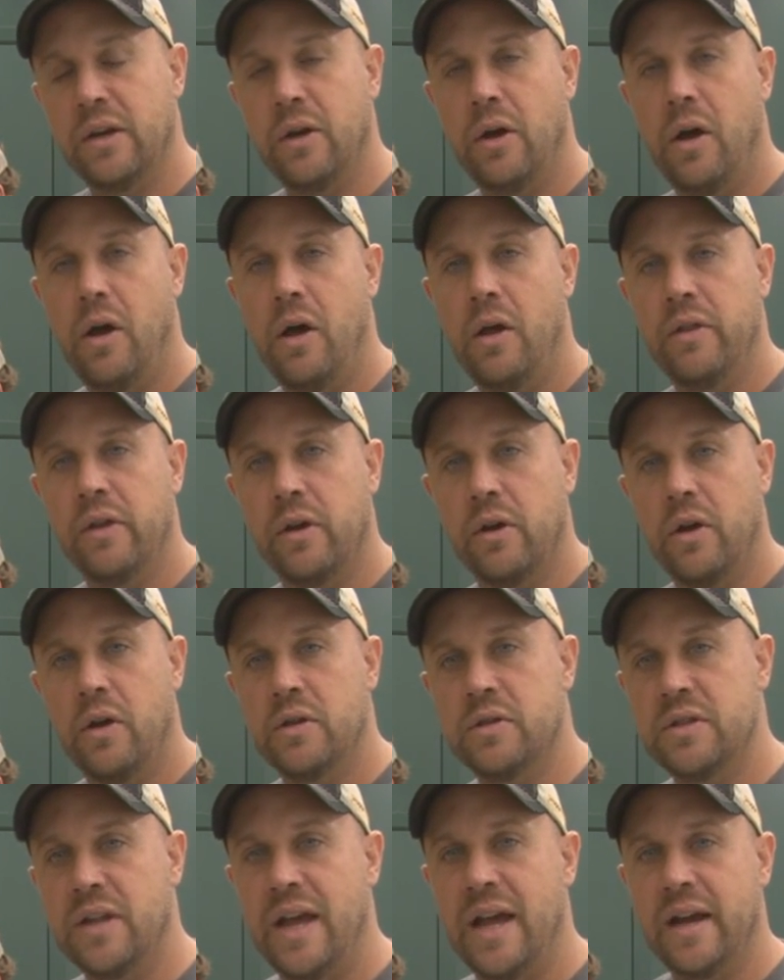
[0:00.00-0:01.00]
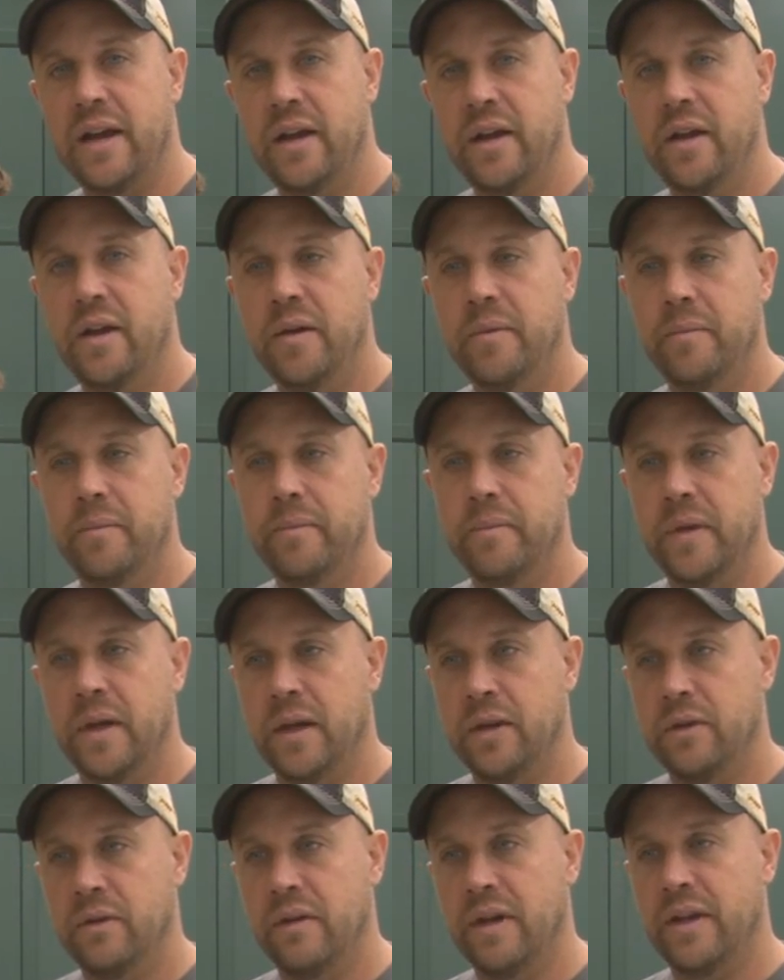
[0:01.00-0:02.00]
the call's locking up, and you